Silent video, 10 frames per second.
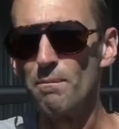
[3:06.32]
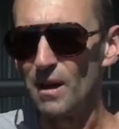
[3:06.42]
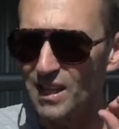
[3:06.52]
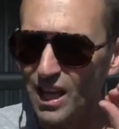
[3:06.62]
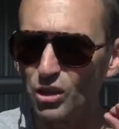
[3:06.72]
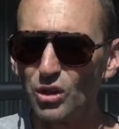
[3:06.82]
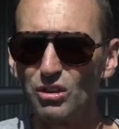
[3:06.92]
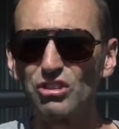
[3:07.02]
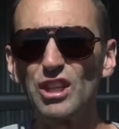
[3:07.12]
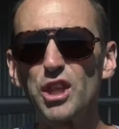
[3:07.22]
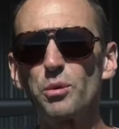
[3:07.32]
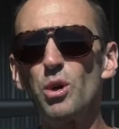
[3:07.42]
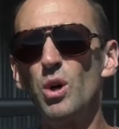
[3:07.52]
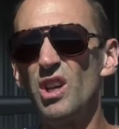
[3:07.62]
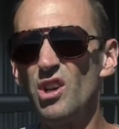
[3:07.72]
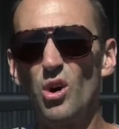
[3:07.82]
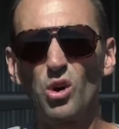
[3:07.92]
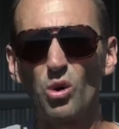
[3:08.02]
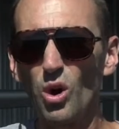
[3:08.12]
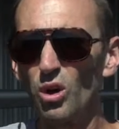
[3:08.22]
but yet you can see through it, no
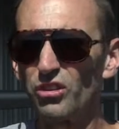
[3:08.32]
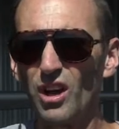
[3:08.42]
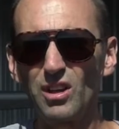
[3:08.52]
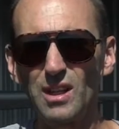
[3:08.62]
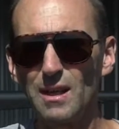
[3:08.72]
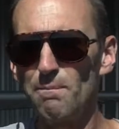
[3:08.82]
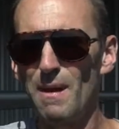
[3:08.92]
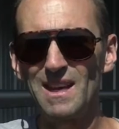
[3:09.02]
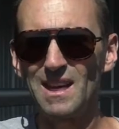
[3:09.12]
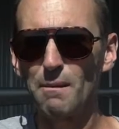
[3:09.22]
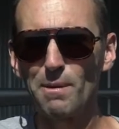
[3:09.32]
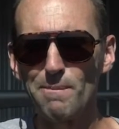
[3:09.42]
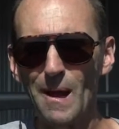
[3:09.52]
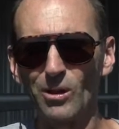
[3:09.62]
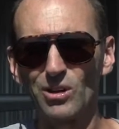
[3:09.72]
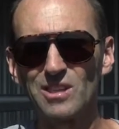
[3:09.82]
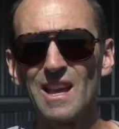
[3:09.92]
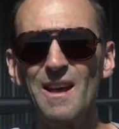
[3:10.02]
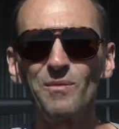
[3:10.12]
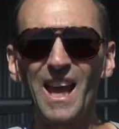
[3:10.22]
gross, ugly, bending propellers.
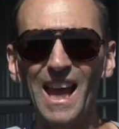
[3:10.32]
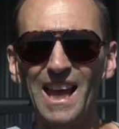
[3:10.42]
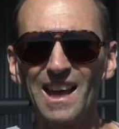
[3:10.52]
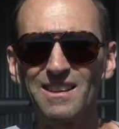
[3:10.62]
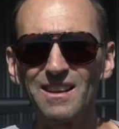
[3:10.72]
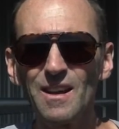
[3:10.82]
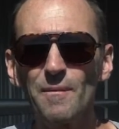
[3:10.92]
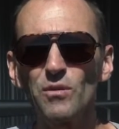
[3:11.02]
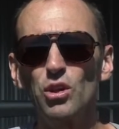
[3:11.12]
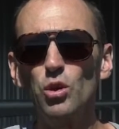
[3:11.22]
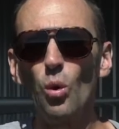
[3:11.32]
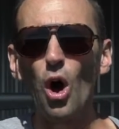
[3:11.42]
And you